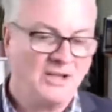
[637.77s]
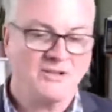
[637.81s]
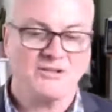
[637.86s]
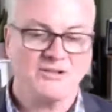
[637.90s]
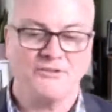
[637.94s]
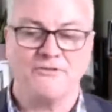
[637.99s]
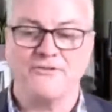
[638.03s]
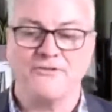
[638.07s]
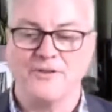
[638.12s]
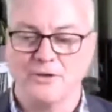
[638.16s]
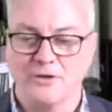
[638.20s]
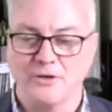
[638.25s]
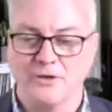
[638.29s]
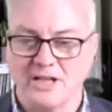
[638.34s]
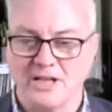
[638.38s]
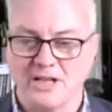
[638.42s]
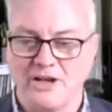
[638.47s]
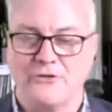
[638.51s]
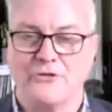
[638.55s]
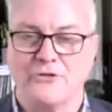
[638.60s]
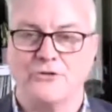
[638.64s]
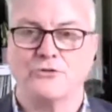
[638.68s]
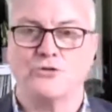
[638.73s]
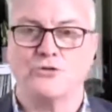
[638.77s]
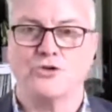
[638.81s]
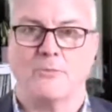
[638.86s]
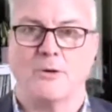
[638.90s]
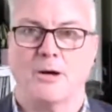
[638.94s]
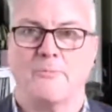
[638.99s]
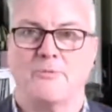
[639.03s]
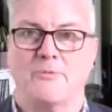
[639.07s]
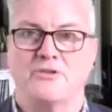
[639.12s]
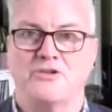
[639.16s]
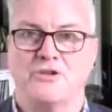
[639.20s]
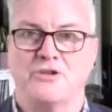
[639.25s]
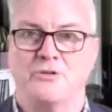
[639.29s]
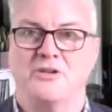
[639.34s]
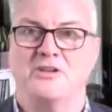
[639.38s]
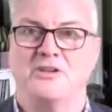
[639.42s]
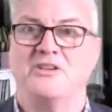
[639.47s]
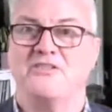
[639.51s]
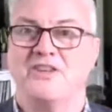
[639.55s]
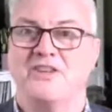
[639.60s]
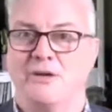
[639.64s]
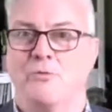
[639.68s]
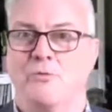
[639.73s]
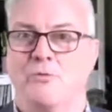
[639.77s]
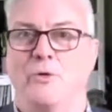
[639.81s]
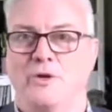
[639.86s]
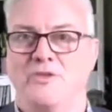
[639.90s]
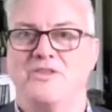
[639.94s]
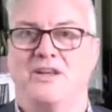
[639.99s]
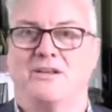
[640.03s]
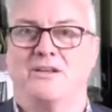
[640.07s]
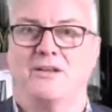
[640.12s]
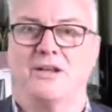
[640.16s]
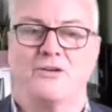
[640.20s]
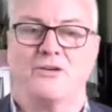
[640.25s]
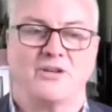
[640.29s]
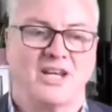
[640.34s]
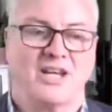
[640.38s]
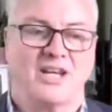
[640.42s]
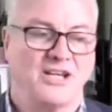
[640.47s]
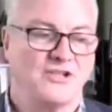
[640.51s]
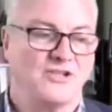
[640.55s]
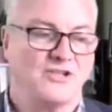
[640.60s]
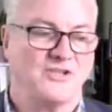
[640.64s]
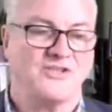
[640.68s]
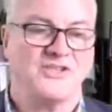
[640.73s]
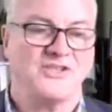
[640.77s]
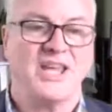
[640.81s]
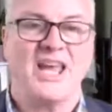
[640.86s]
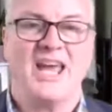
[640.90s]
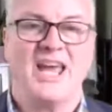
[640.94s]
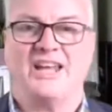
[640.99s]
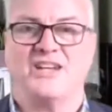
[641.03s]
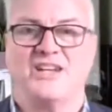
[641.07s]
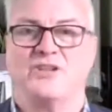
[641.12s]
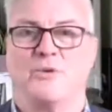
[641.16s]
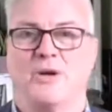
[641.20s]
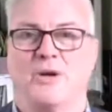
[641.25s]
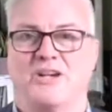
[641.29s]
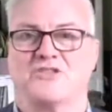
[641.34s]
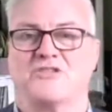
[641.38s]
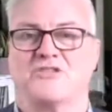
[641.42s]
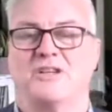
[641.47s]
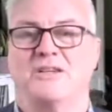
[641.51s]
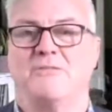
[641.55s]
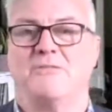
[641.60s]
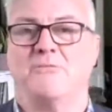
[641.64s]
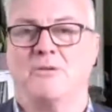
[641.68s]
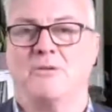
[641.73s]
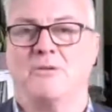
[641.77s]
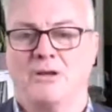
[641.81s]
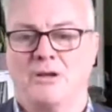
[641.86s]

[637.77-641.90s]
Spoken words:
to fill those job opportunities that were in their locations, and to actually